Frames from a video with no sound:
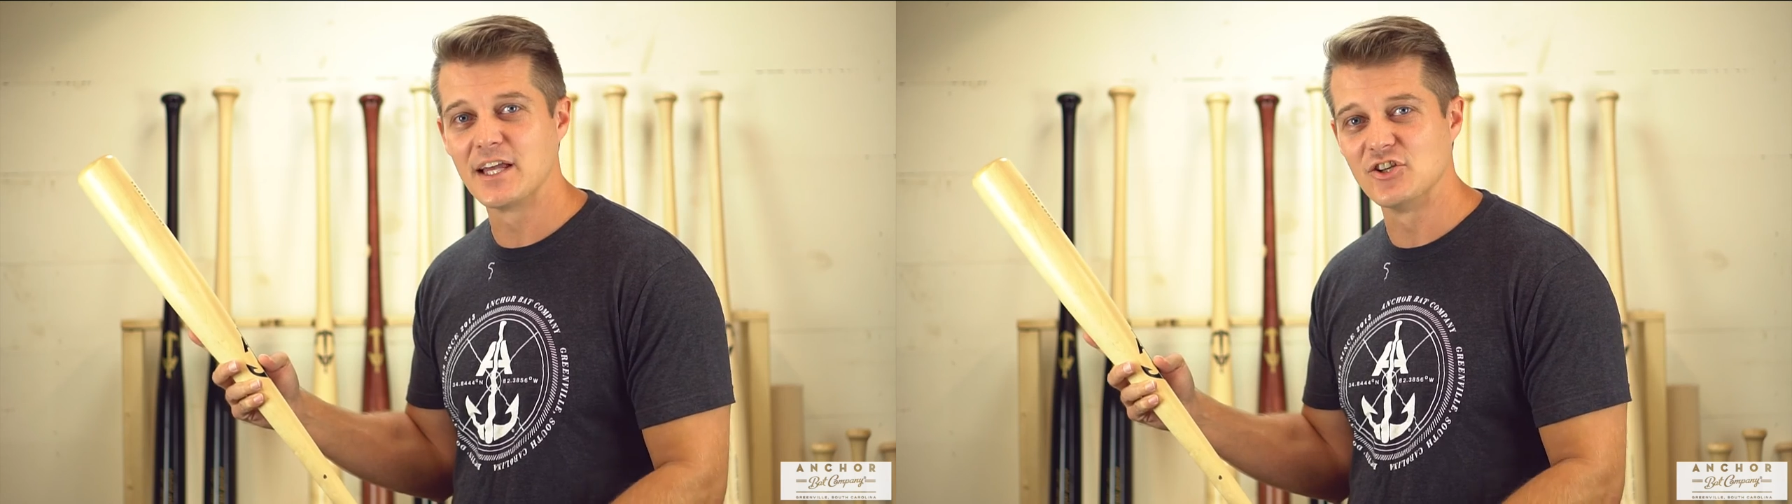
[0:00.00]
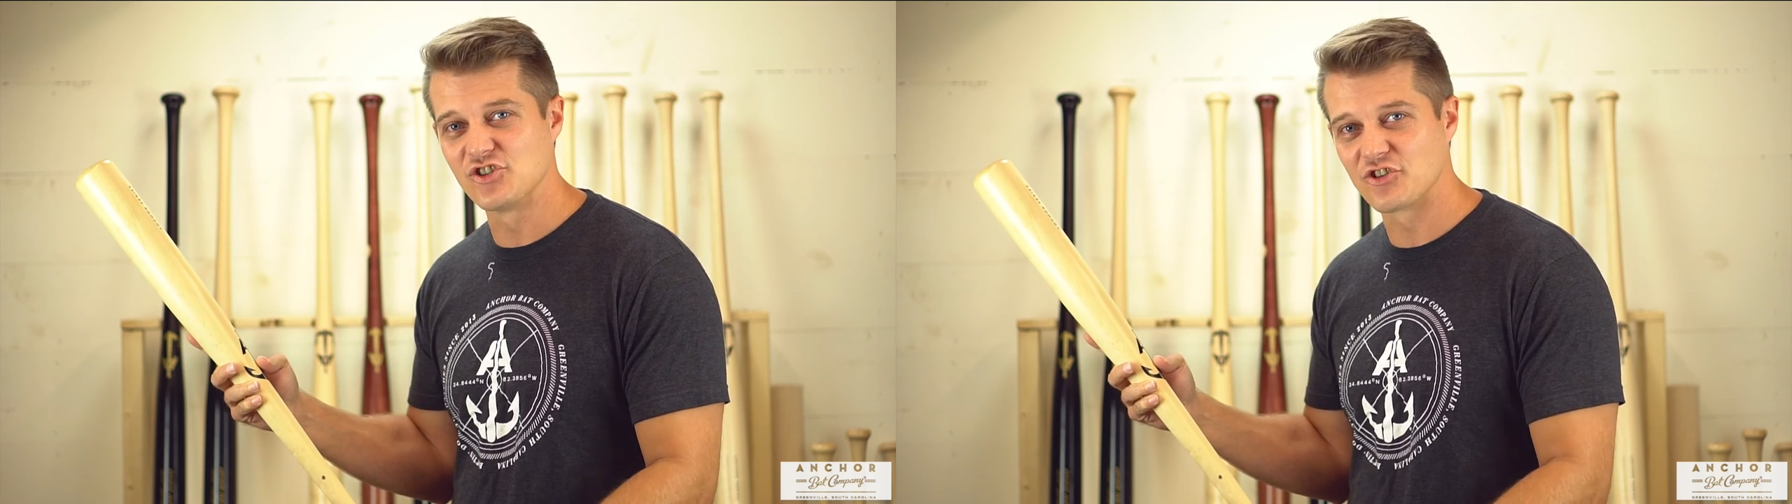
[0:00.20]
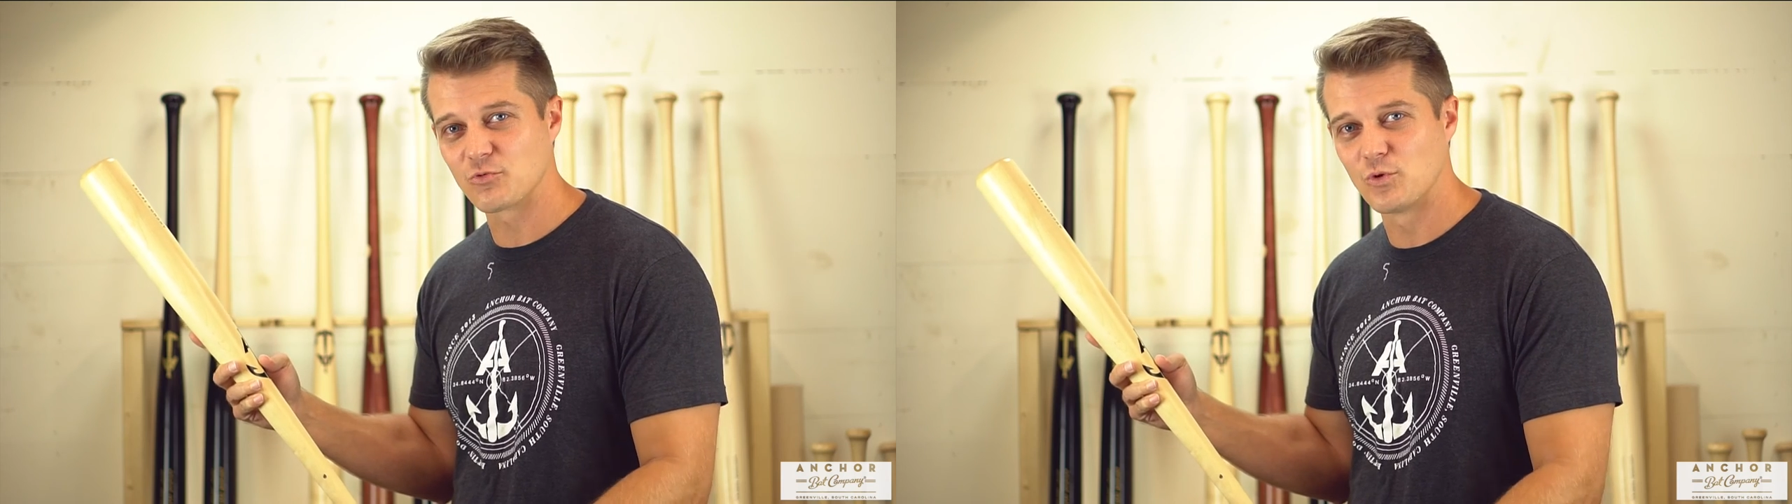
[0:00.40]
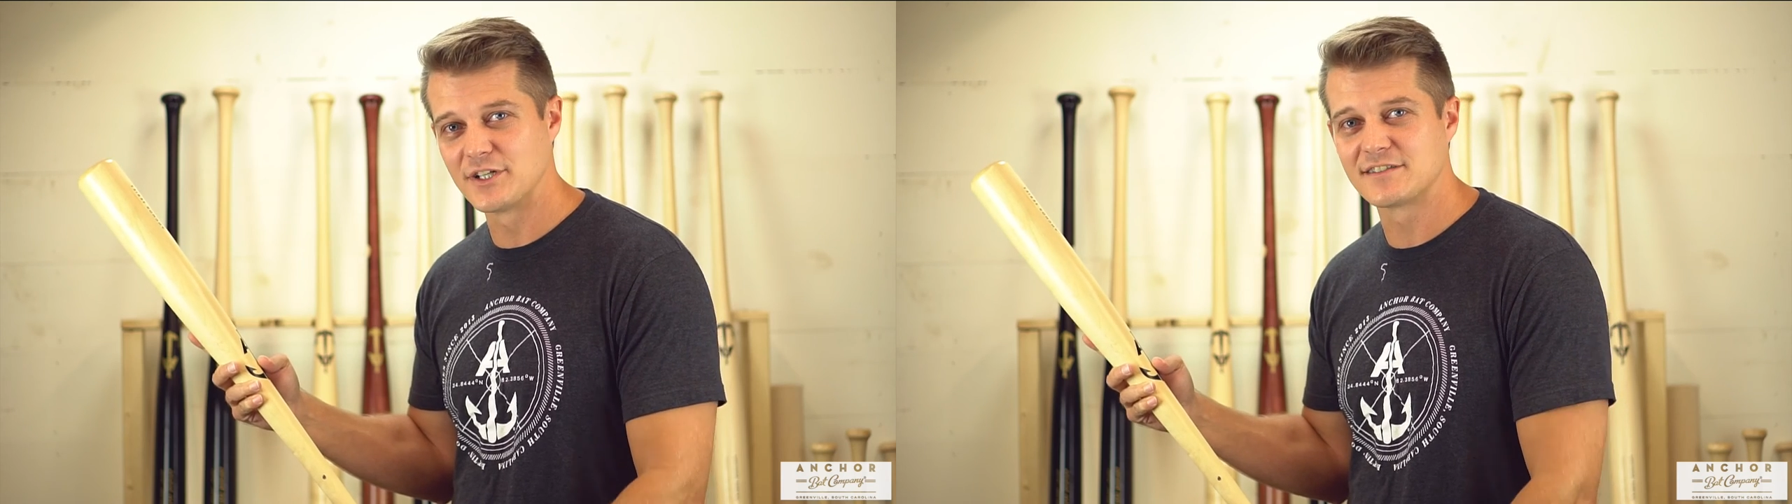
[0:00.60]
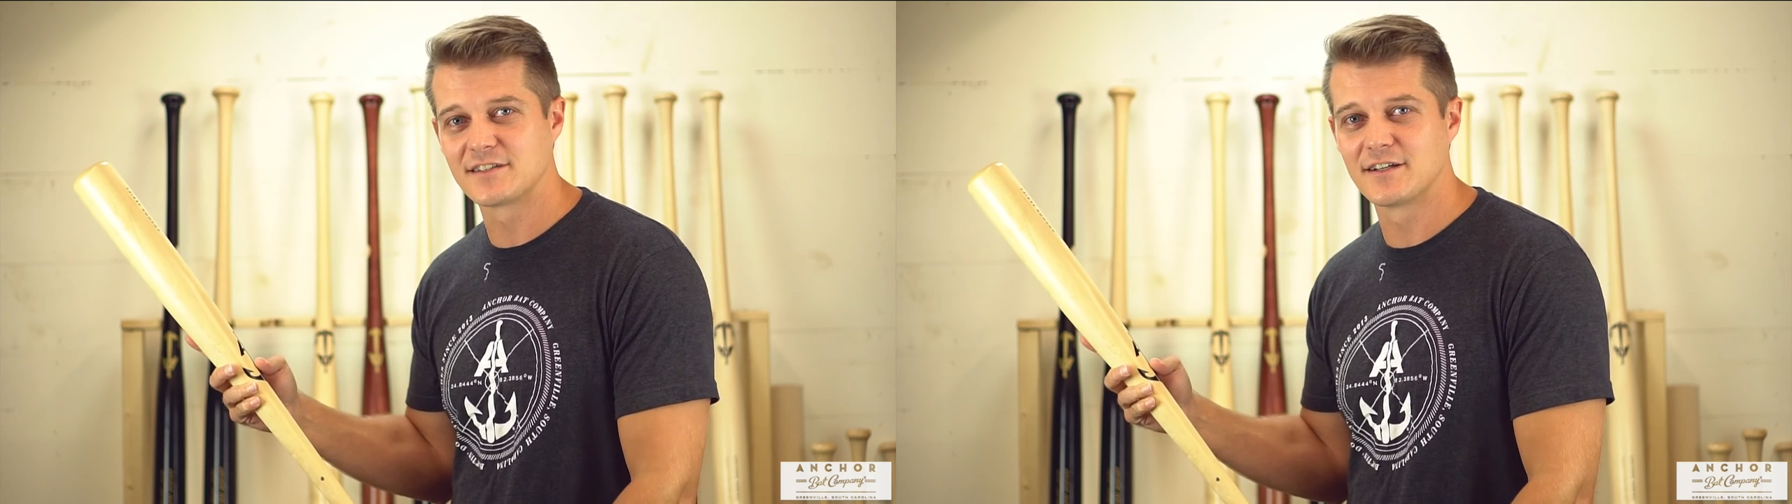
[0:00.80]
and just
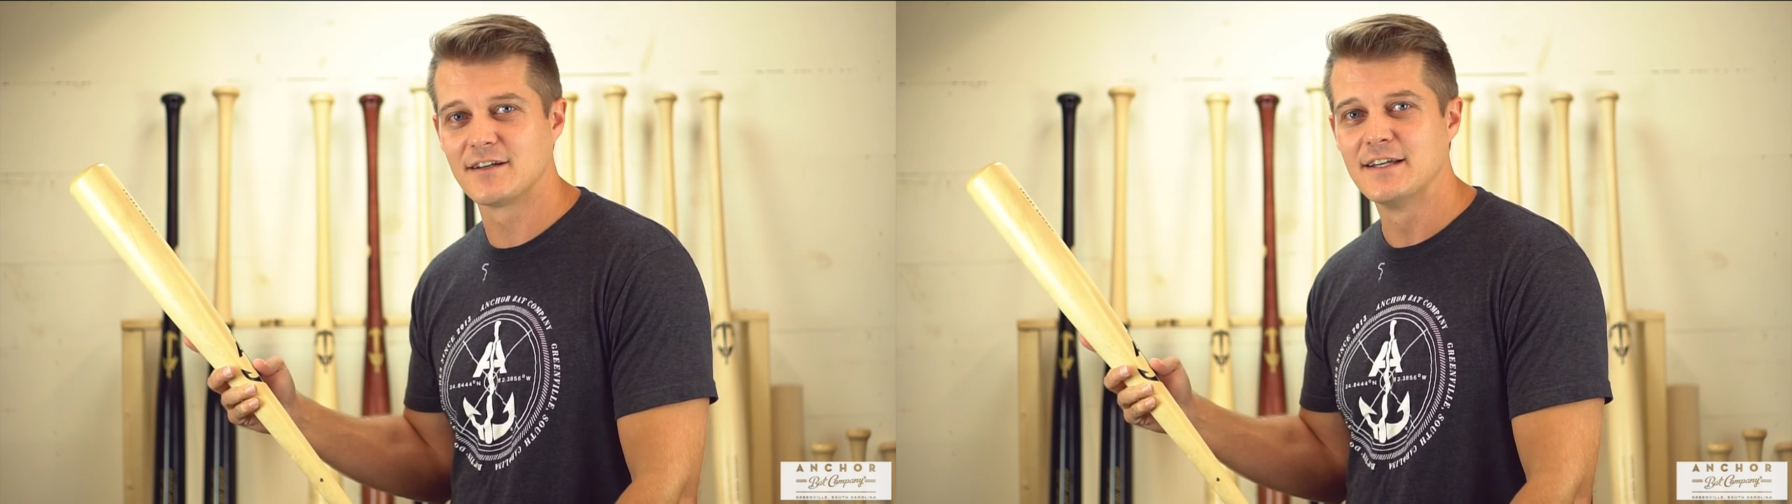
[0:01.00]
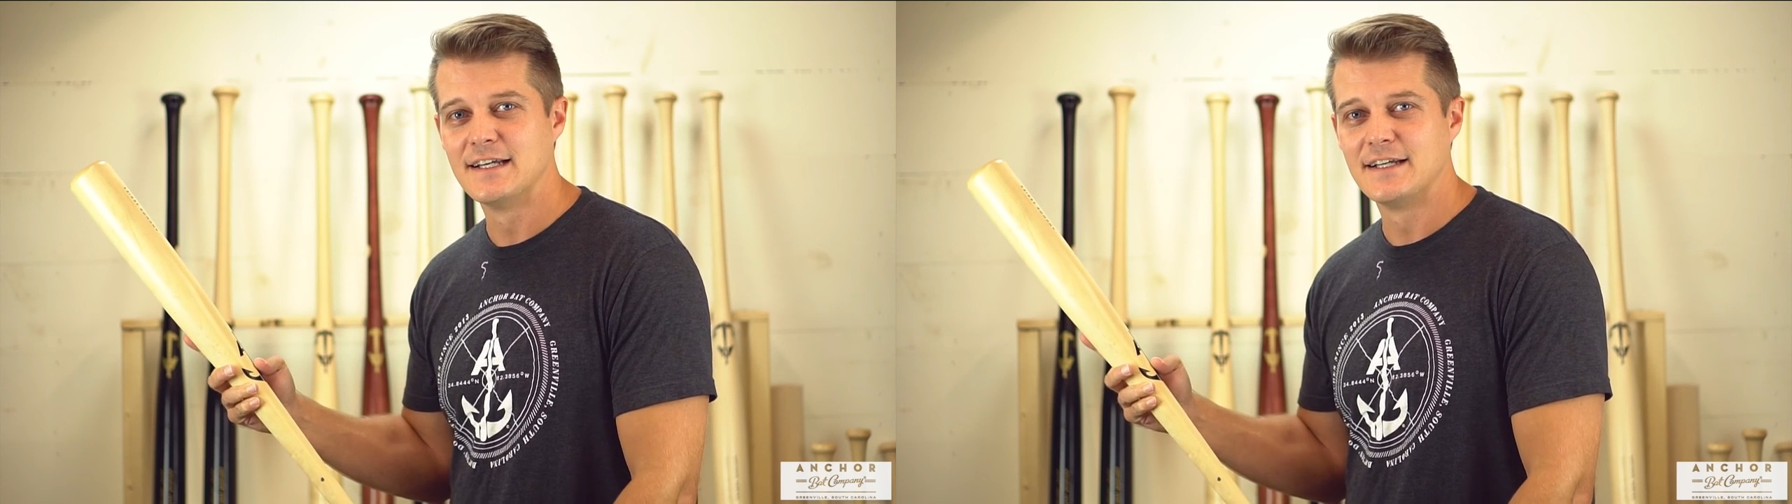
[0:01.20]
wanted to,